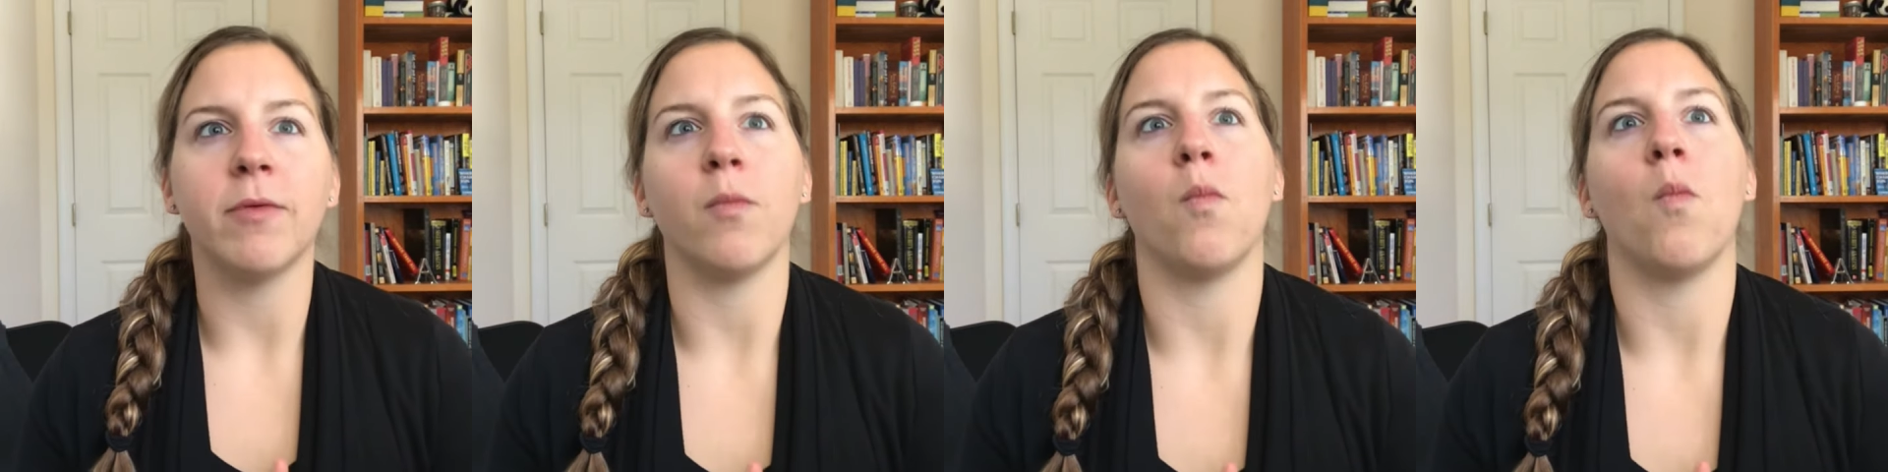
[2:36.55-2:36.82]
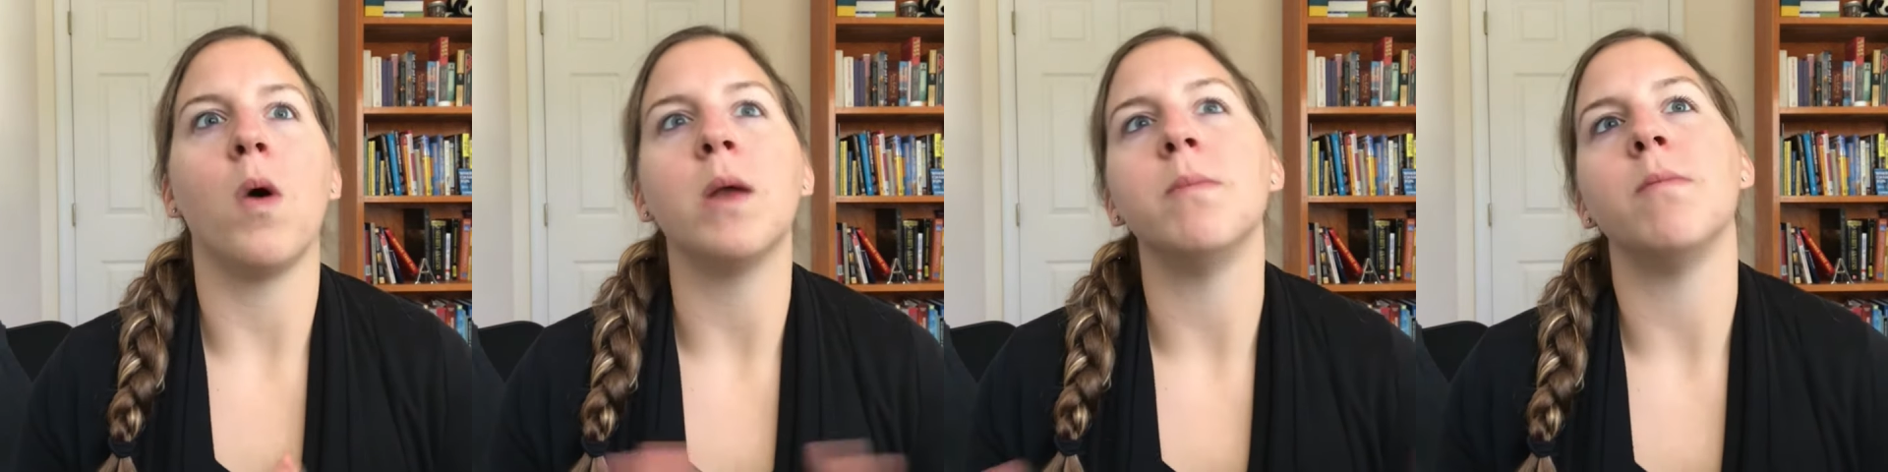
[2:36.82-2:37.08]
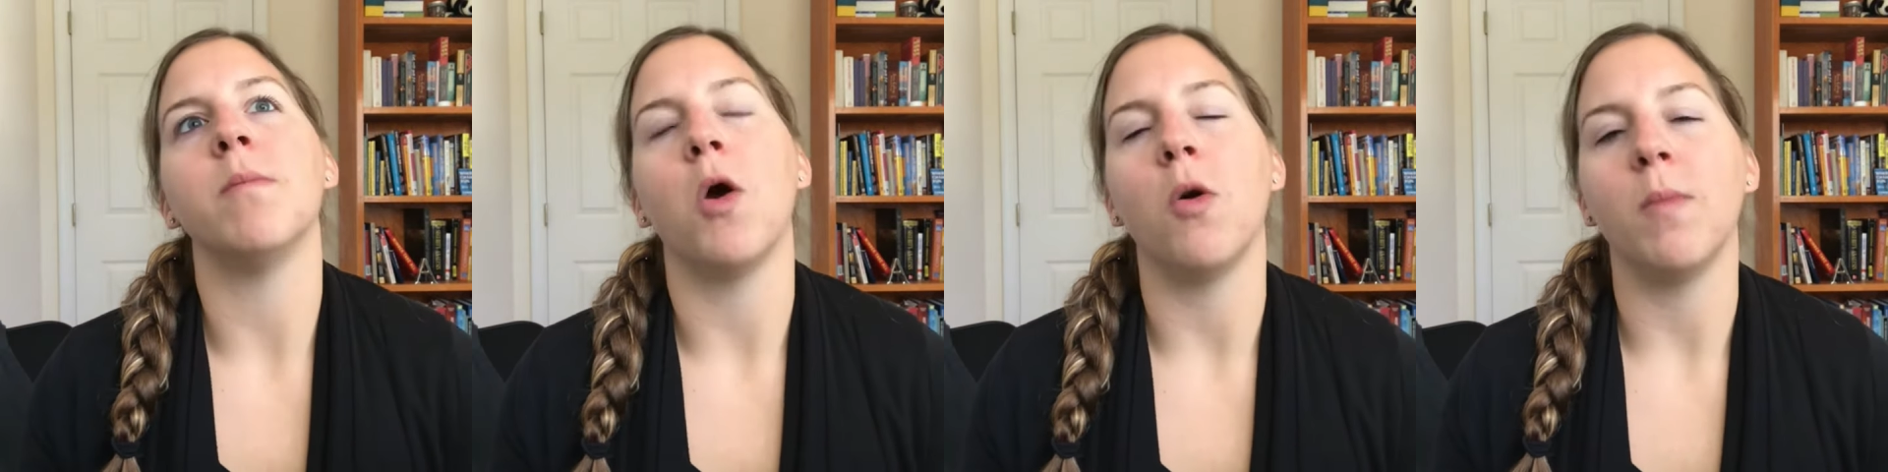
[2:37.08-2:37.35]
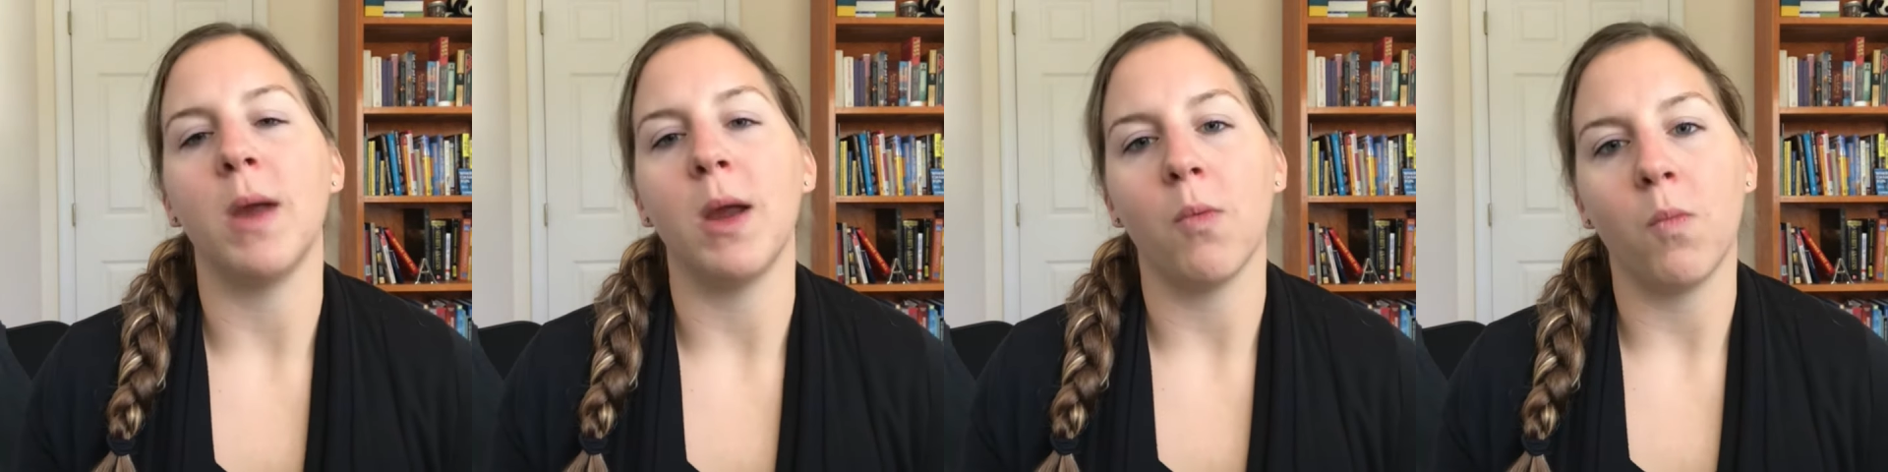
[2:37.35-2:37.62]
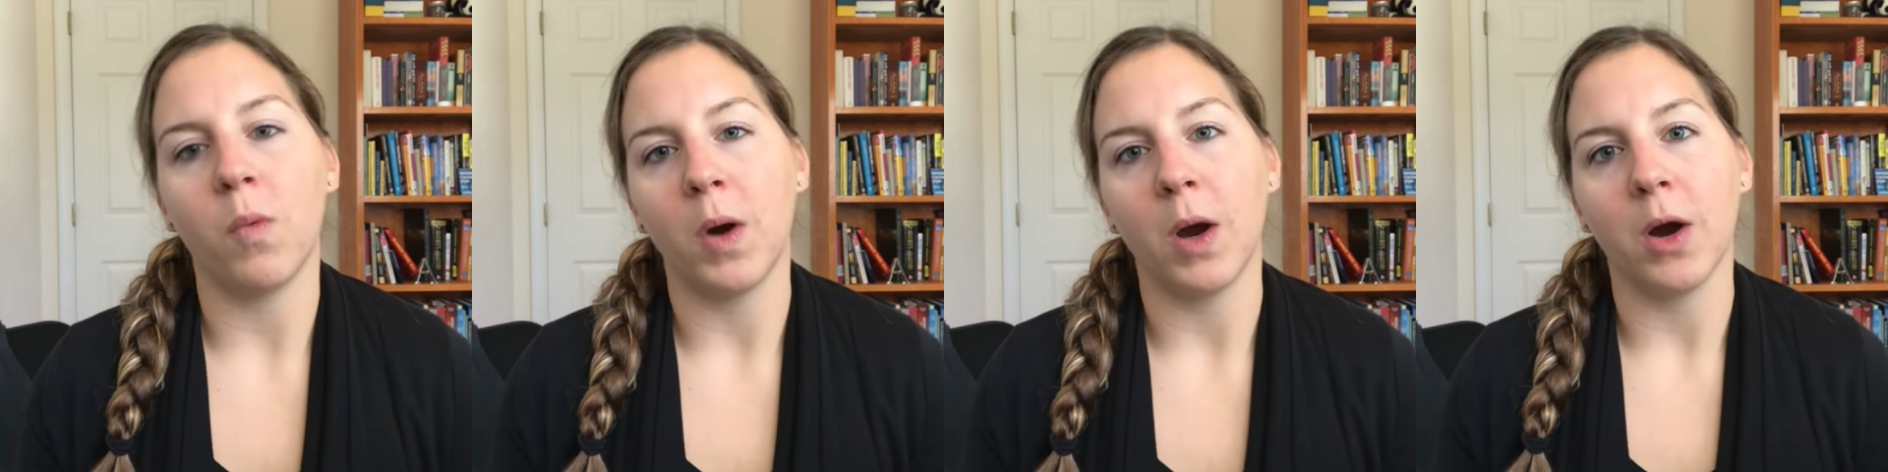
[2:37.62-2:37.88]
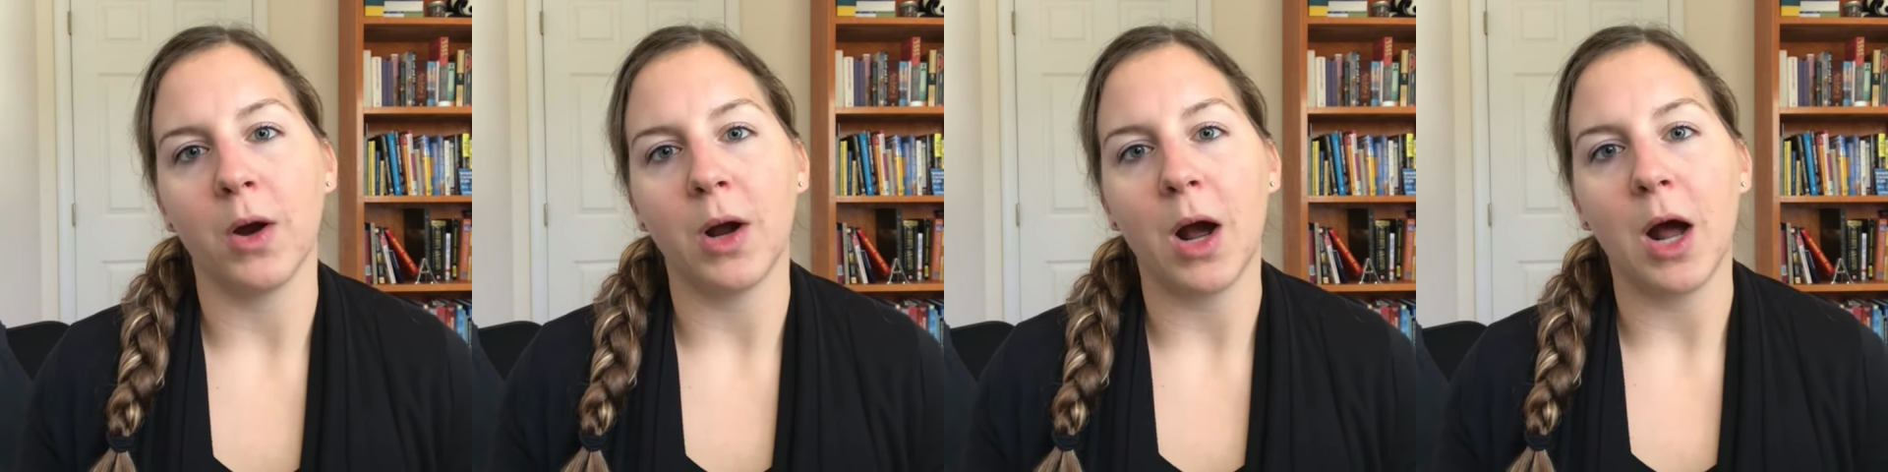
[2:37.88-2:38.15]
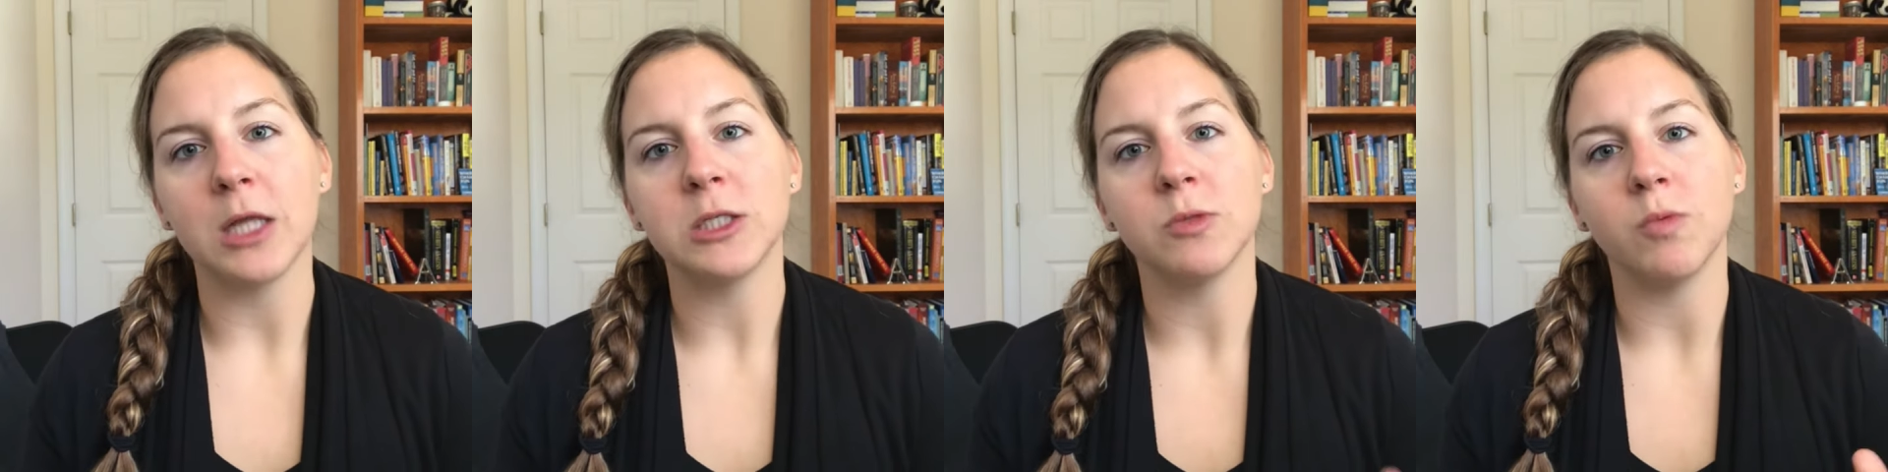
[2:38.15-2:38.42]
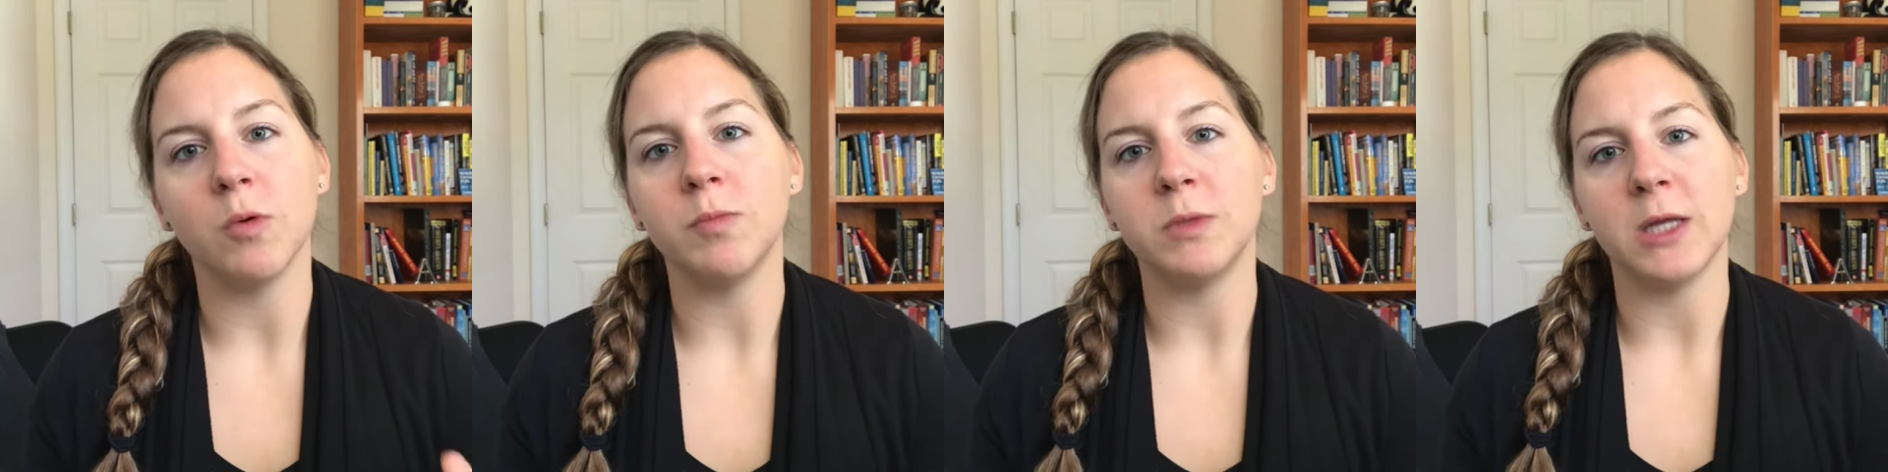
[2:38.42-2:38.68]
the one moment where God
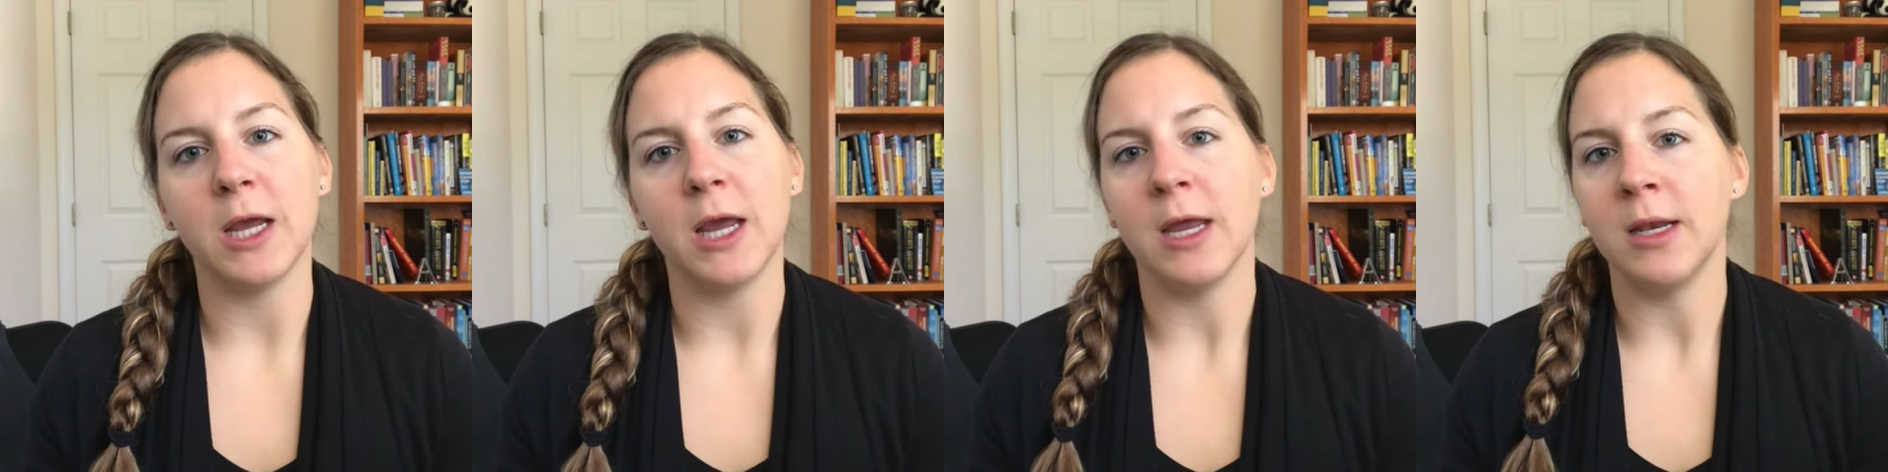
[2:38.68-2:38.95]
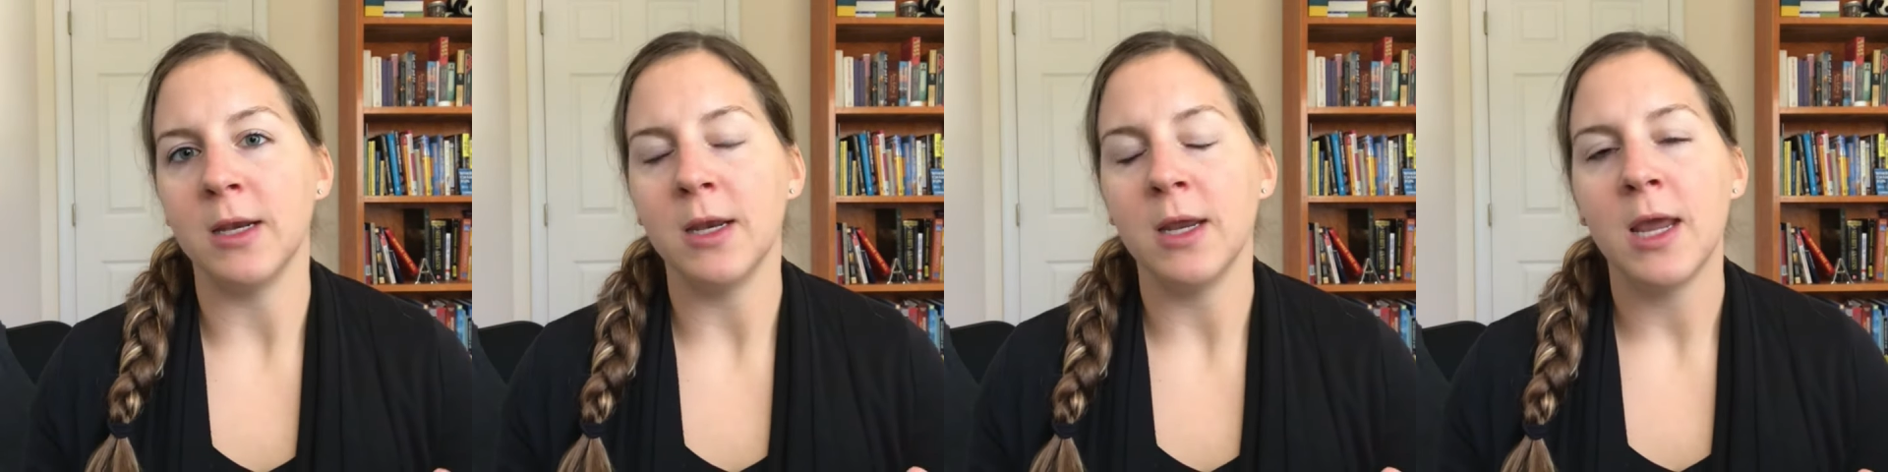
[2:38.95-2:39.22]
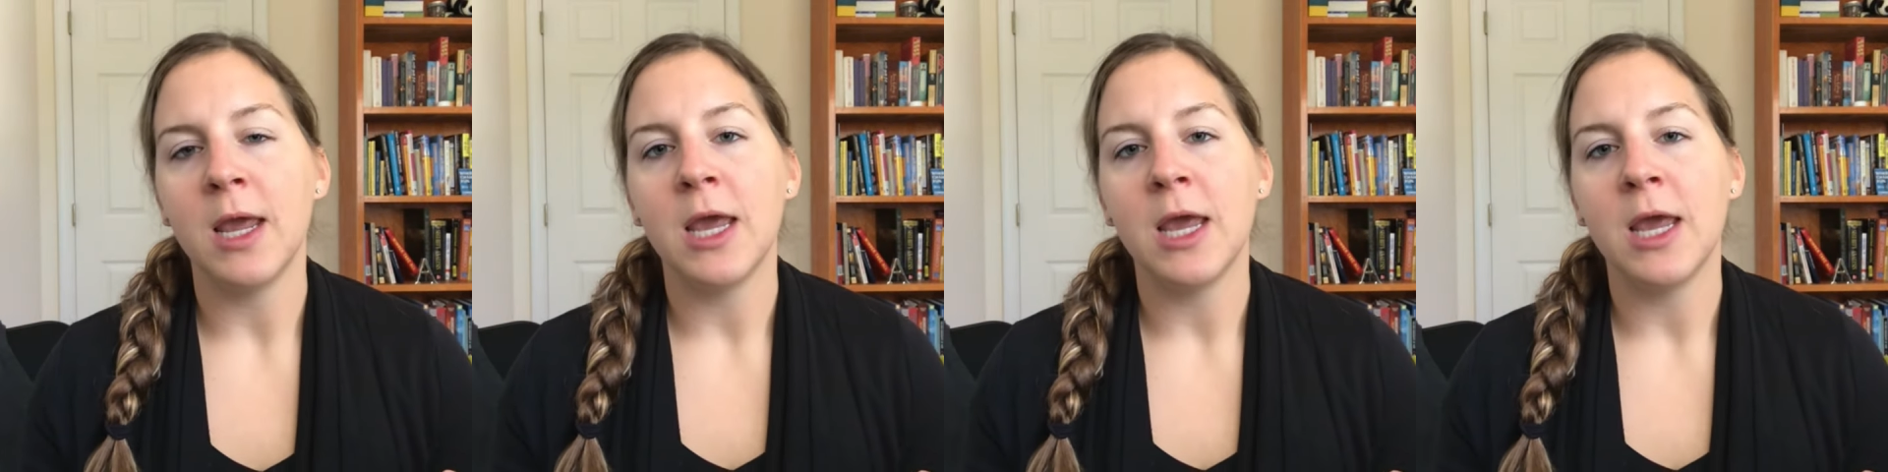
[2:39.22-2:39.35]
swooped in,